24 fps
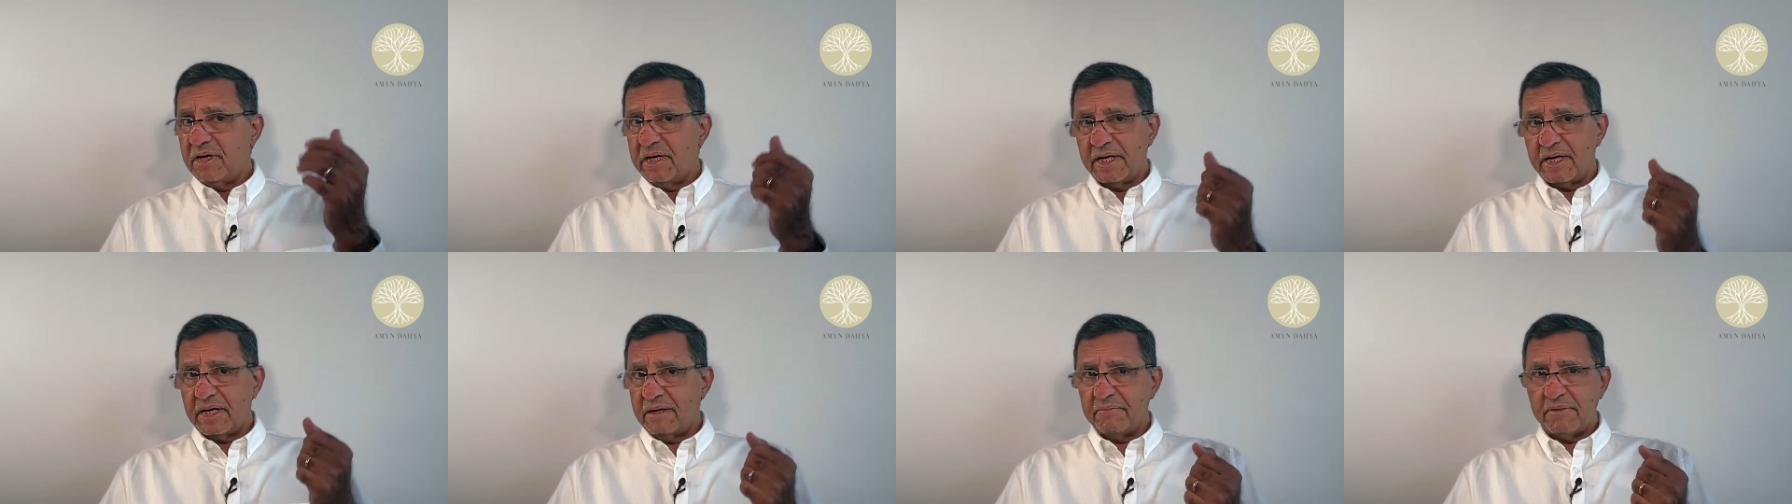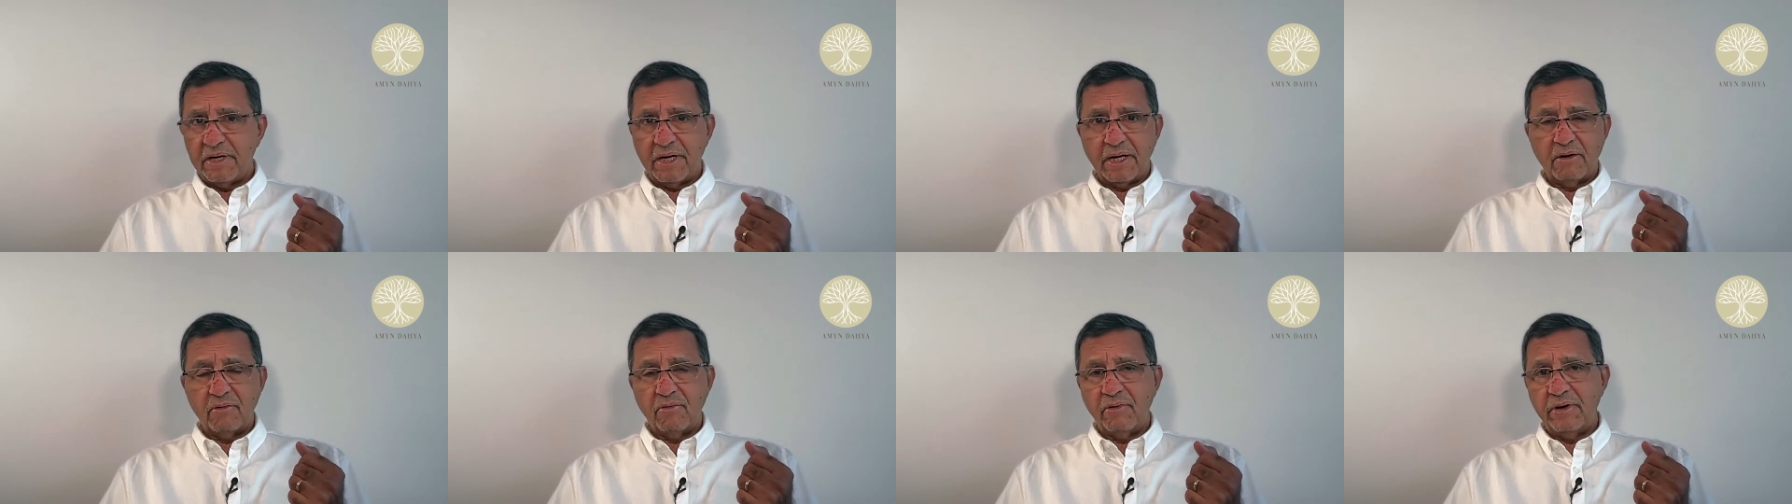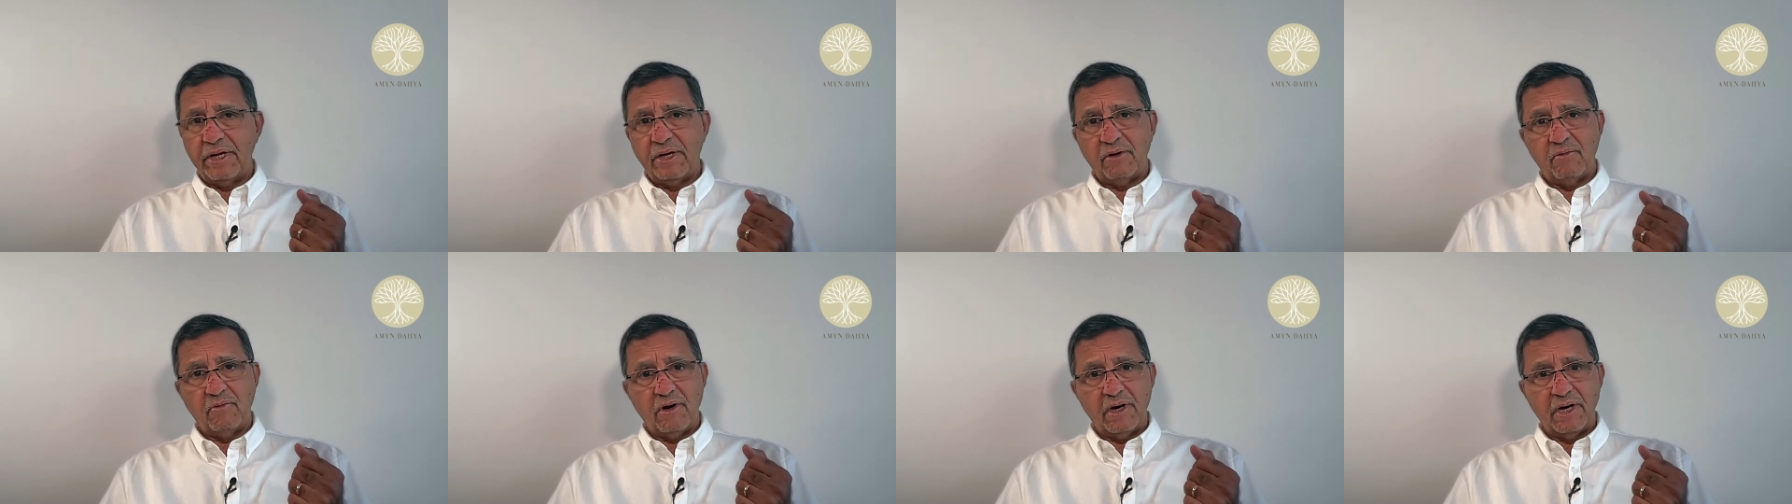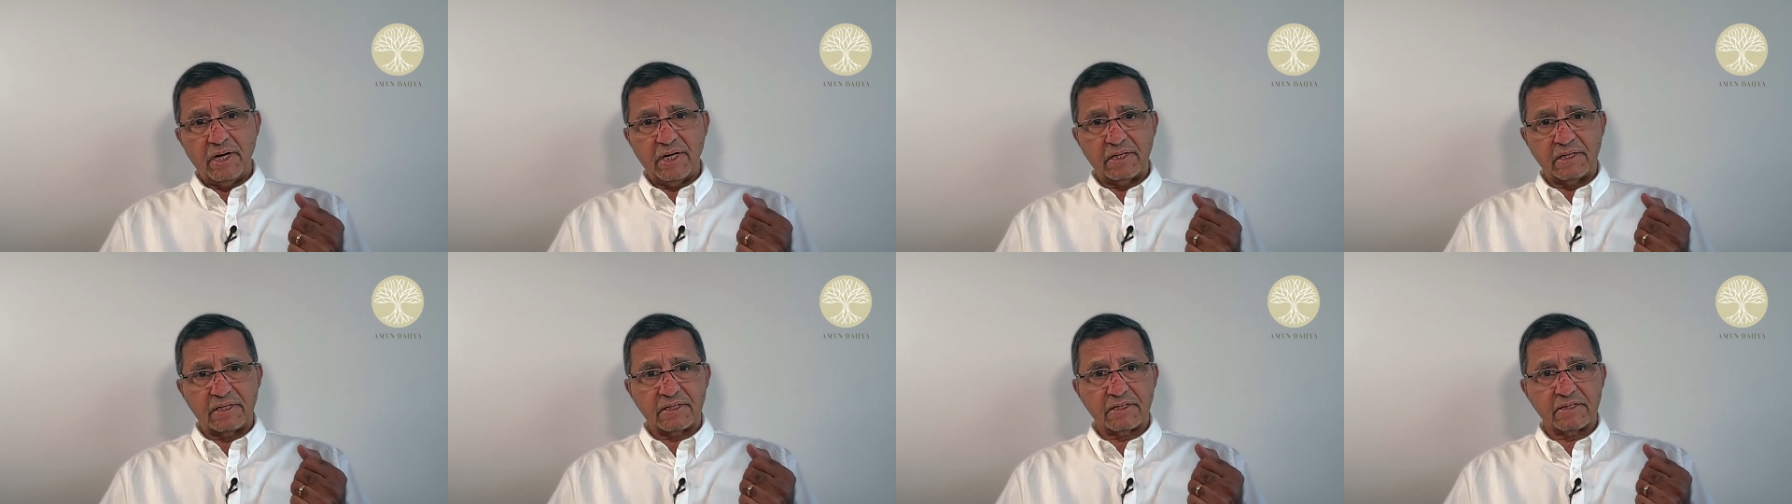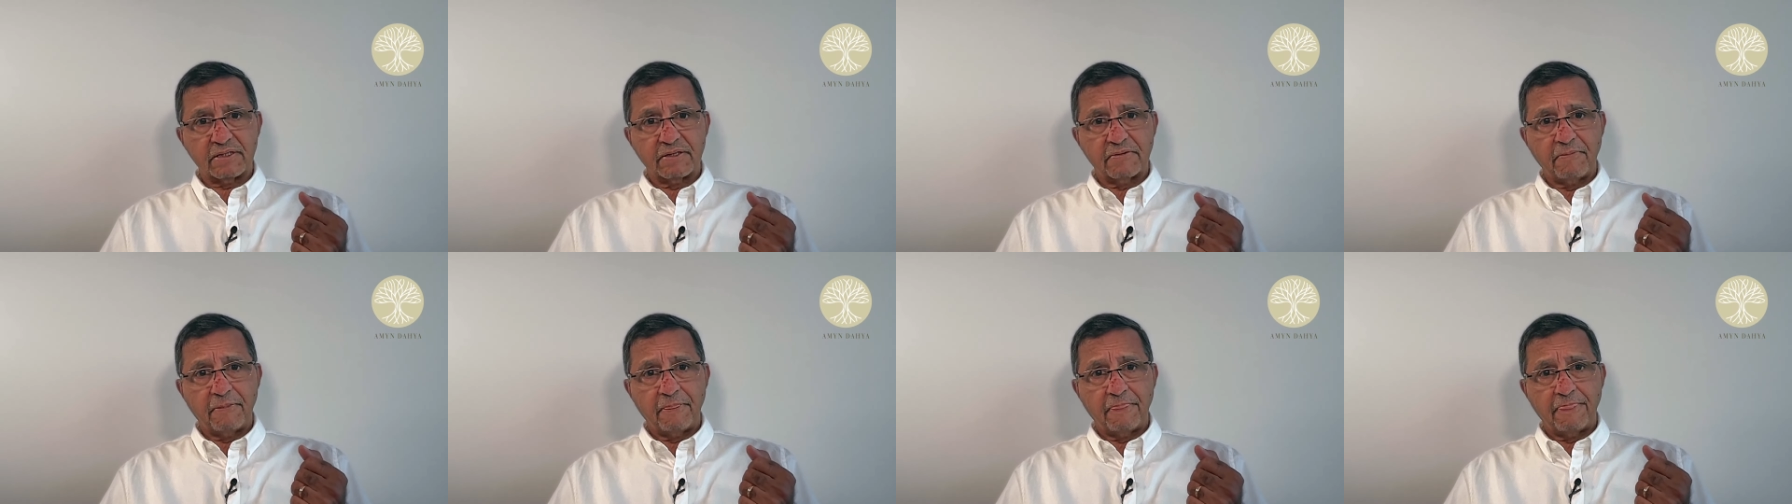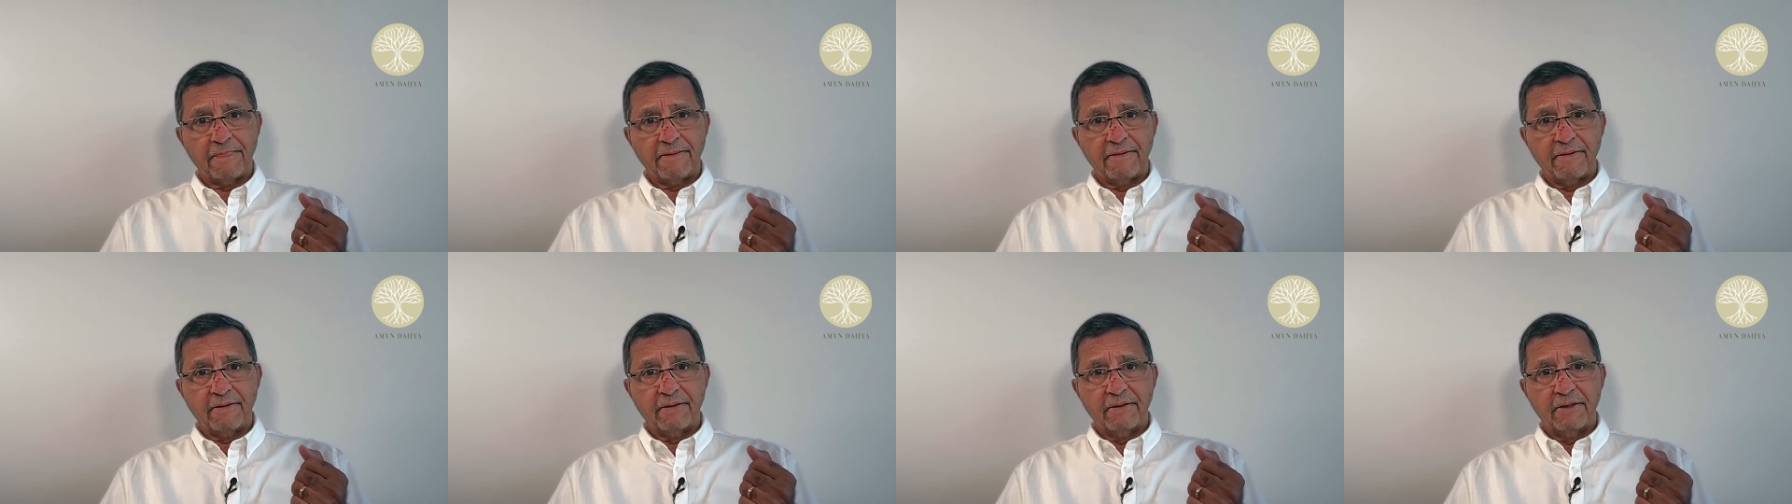come our way once.
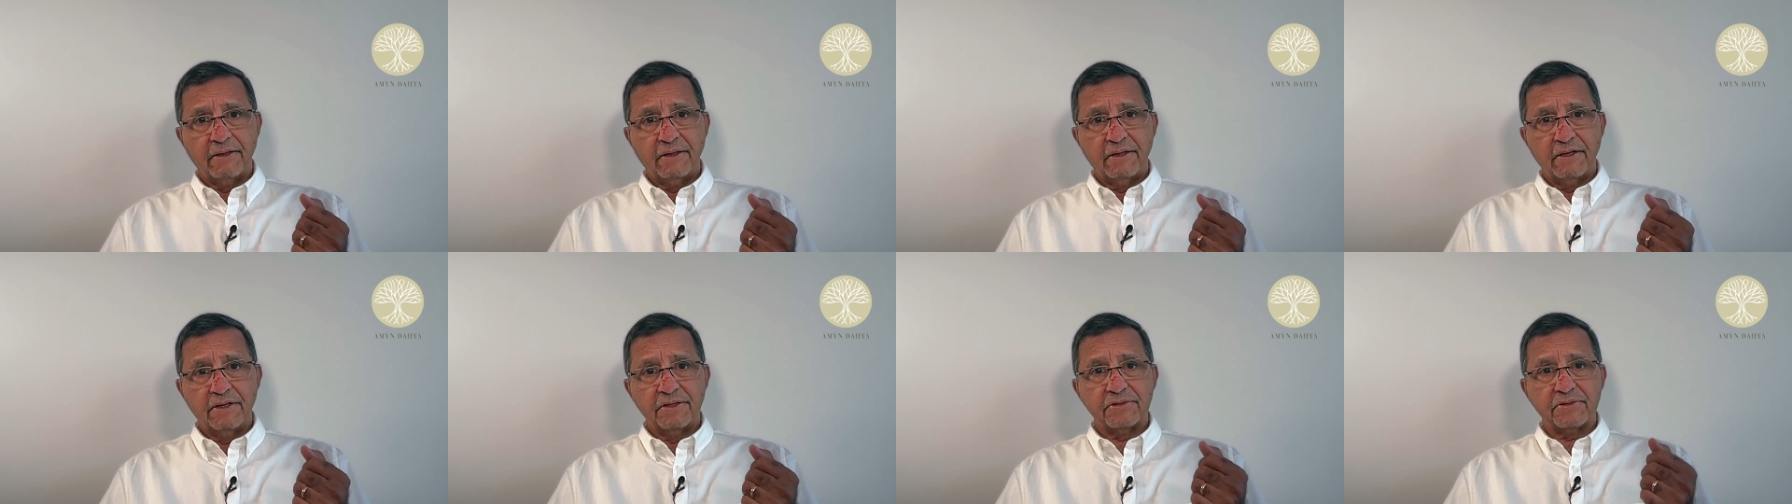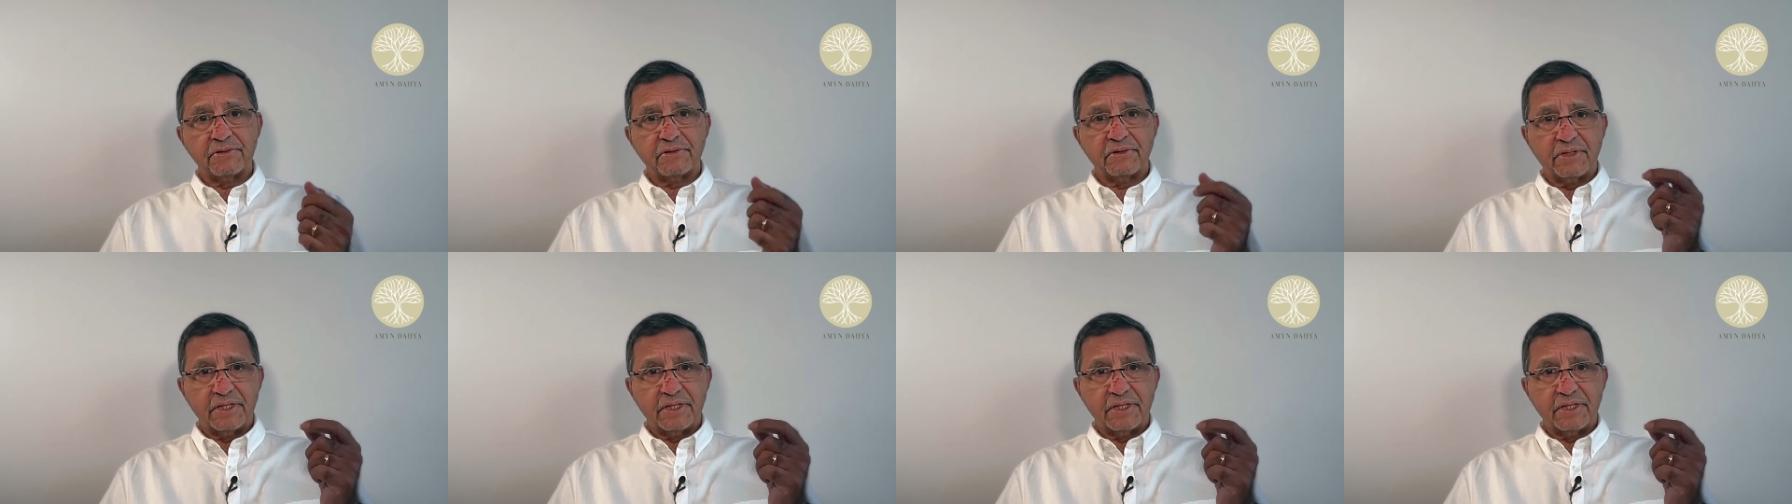So